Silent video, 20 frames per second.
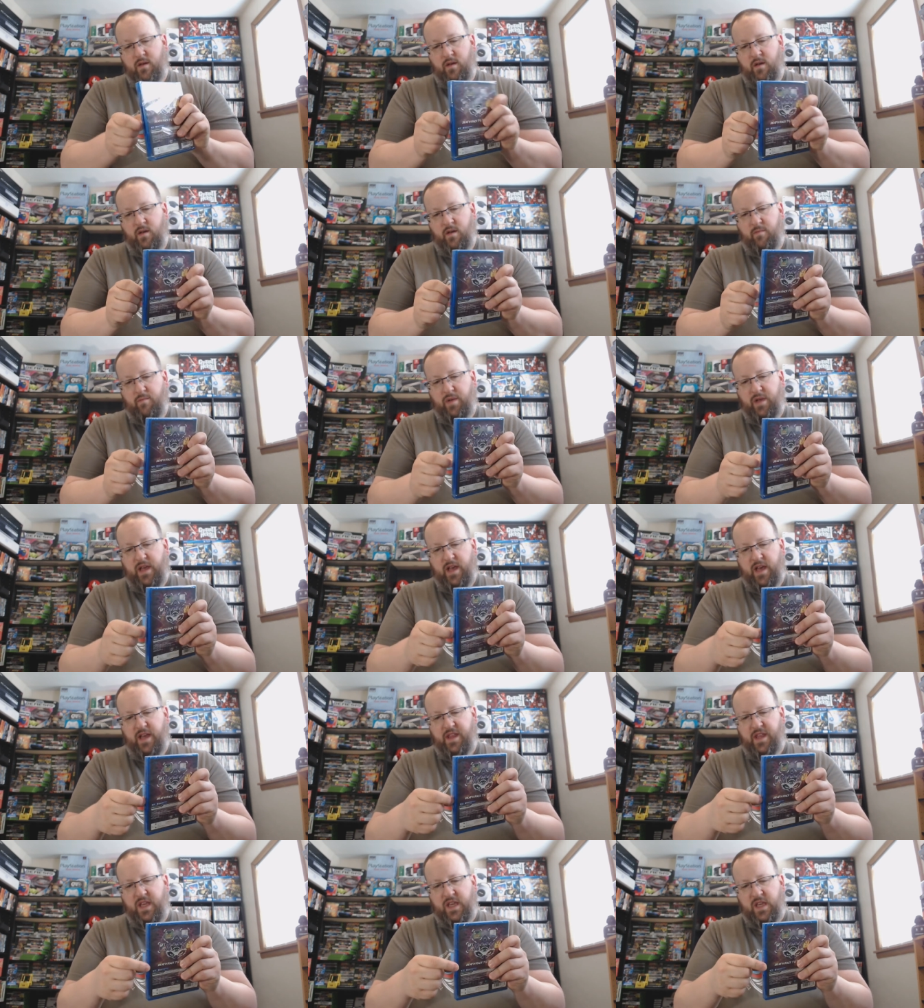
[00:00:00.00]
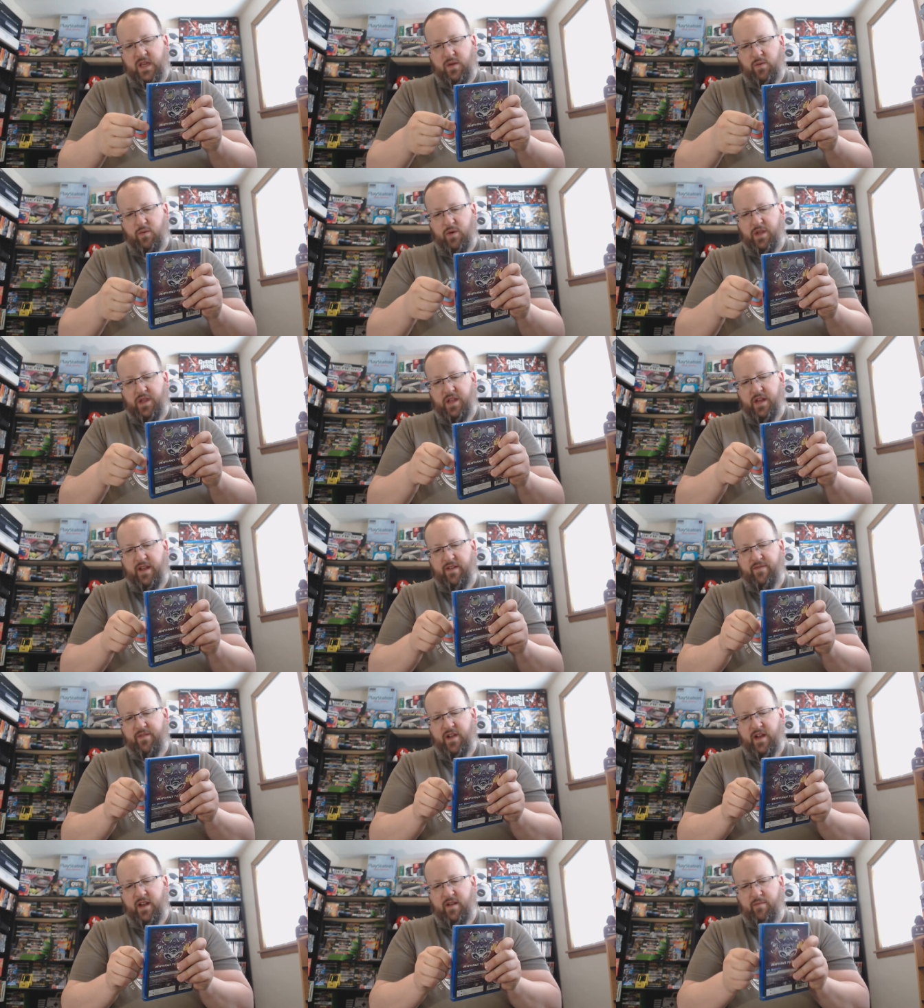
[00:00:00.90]
But yeah, this is one that I've
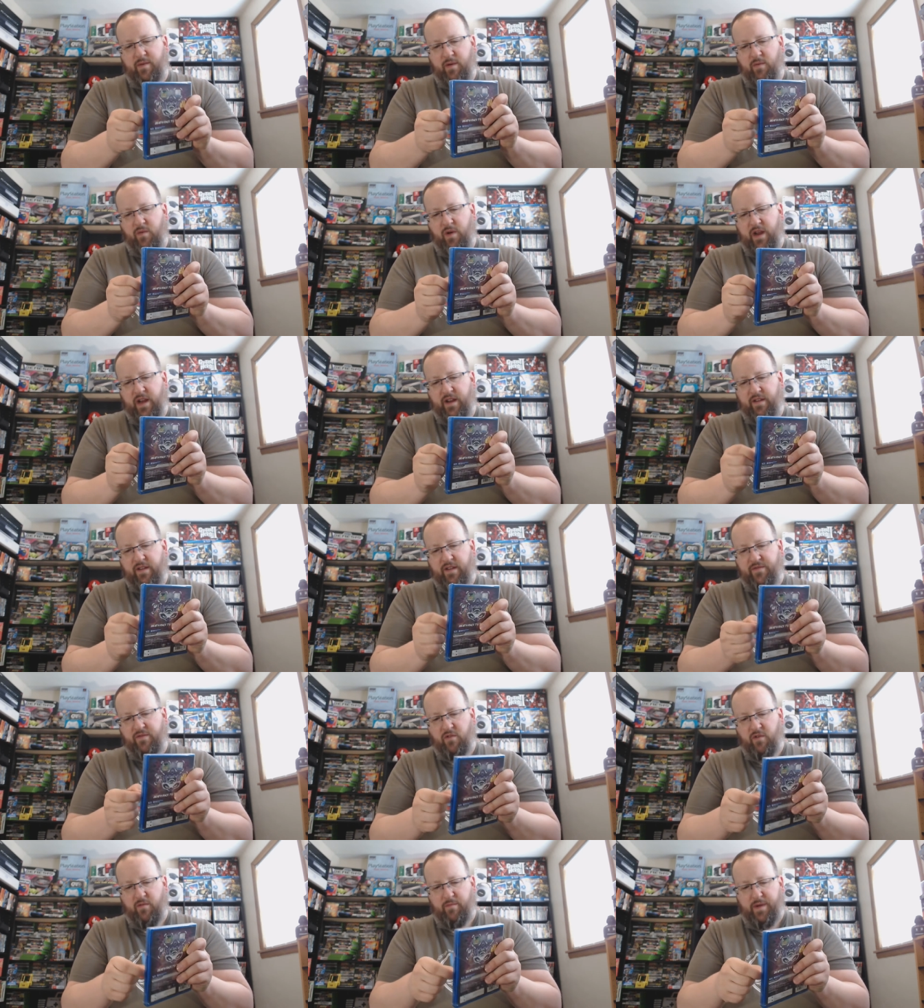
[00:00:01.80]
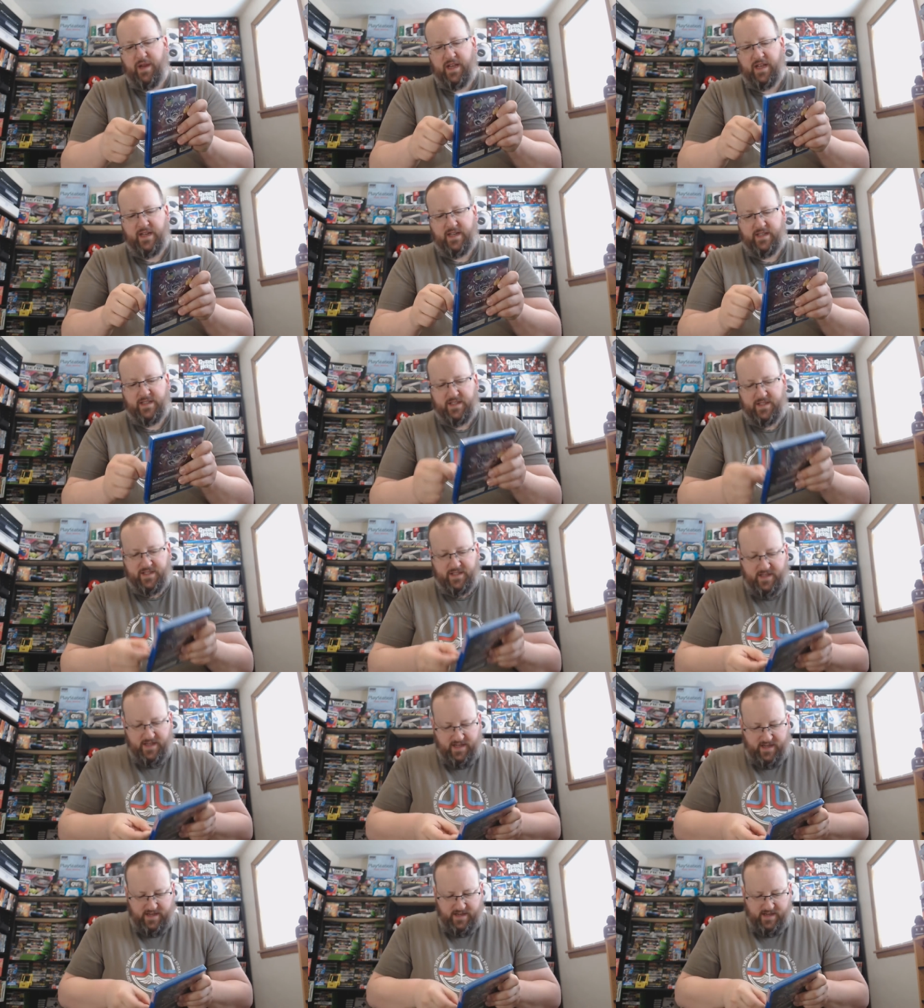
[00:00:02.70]
kind of been waiting for because
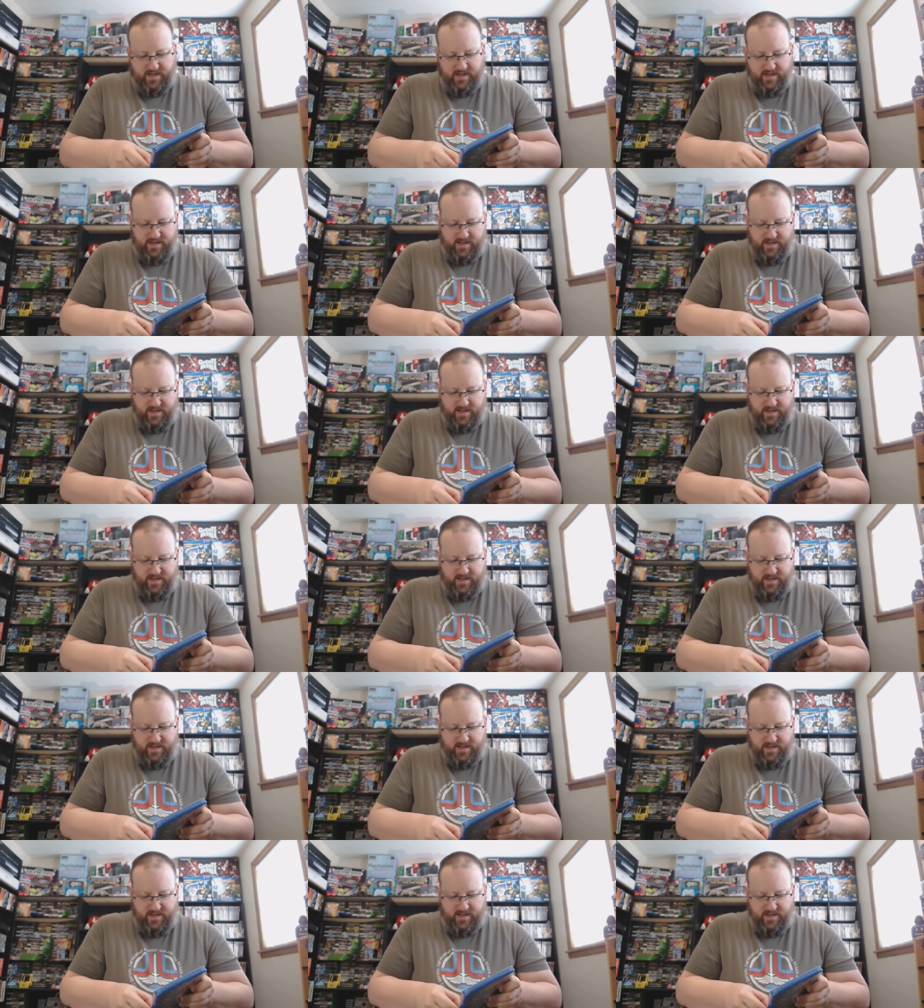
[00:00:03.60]
uh,